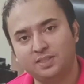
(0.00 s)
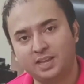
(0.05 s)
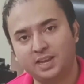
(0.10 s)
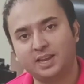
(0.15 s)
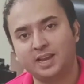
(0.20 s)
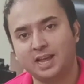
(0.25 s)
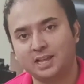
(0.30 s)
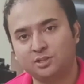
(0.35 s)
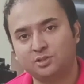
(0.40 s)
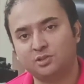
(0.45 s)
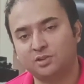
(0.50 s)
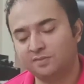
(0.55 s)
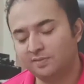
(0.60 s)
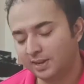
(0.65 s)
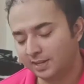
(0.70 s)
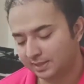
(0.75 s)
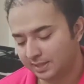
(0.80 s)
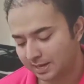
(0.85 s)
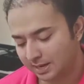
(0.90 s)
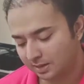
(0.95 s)
they cast off
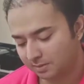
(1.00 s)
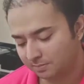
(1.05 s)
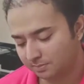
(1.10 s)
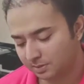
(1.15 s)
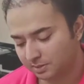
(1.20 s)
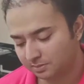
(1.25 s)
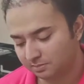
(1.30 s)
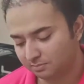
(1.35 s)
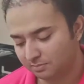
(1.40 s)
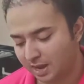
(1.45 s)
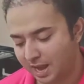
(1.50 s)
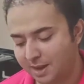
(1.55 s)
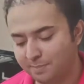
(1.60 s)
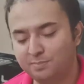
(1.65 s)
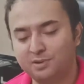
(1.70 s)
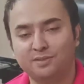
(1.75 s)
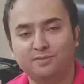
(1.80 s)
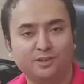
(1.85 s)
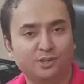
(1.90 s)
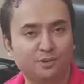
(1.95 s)
like that but I
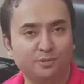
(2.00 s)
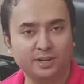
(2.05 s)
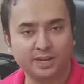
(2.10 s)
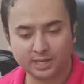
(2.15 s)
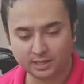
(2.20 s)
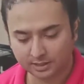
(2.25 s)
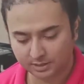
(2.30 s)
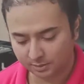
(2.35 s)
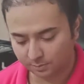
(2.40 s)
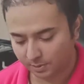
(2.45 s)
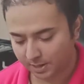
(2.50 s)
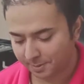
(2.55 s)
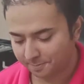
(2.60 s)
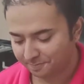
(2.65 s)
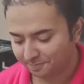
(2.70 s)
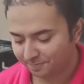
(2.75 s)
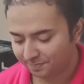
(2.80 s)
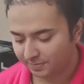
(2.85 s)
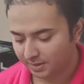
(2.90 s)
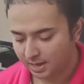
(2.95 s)
prefer doing it this way.
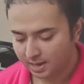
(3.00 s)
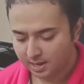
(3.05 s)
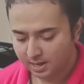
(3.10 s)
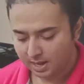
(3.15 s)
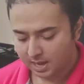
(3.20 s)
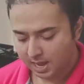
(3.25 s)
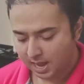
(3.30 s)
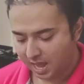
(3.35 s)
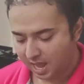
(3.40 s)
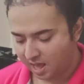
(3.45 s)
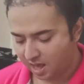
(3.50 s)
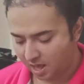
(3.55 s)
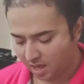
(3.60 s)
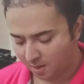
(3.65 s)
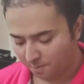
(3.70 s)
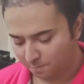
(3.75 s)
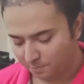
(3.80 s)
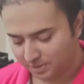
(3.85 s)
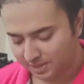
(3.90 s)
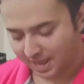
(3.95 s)

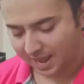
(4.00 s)
Uh, with